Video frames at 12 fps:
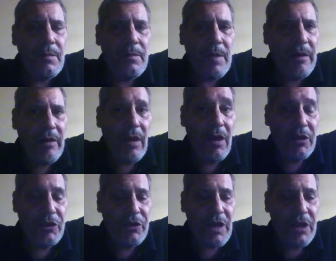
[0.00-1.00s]
very
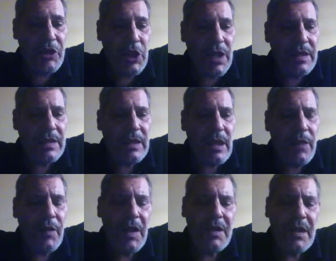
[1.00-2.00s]
hard to digest, I
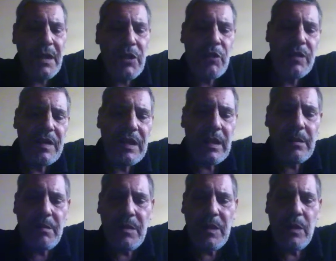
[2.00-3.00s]
found it
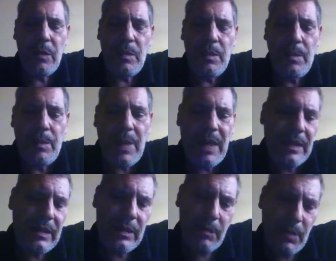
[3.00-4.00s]
interesting to
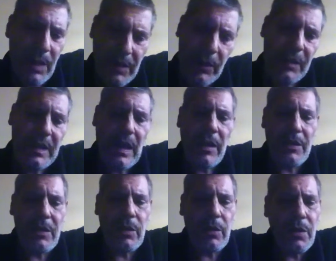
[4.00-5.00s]
pass part of this
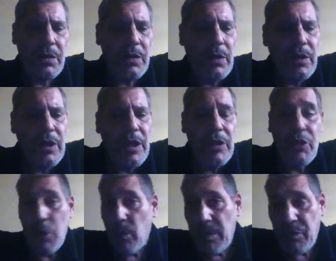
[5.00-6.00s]
article on,
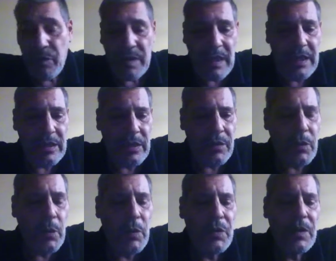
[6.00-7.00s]
duly translated of
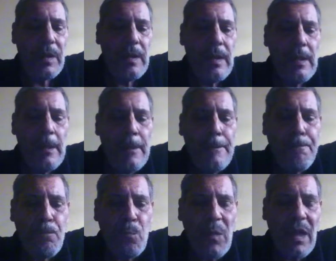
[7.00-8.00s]
course.
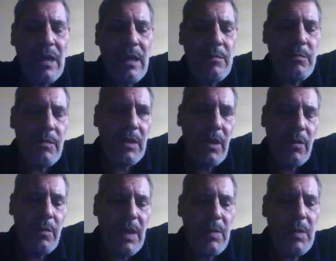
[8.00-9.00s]
And
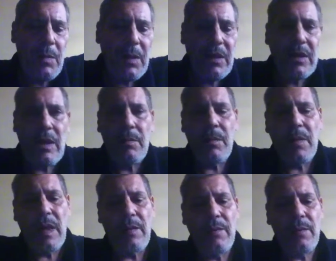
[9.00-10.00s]
maybe because
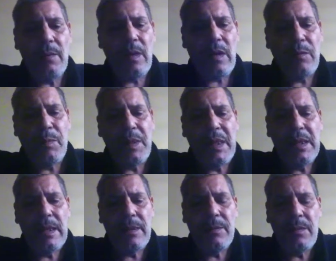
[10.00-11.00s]
I've been